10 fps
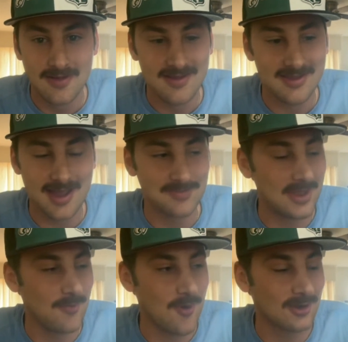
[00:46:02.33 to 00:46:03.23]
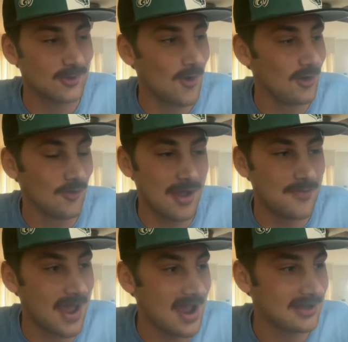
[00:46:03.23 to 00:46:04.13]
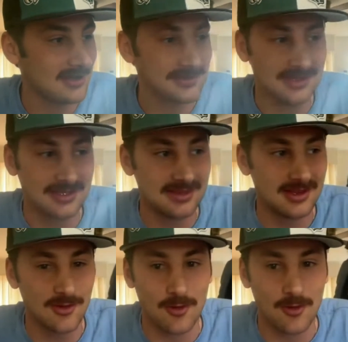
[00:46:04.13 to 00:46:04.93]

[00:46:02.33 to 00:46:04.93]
Yep, they walked all the way back. They did the whole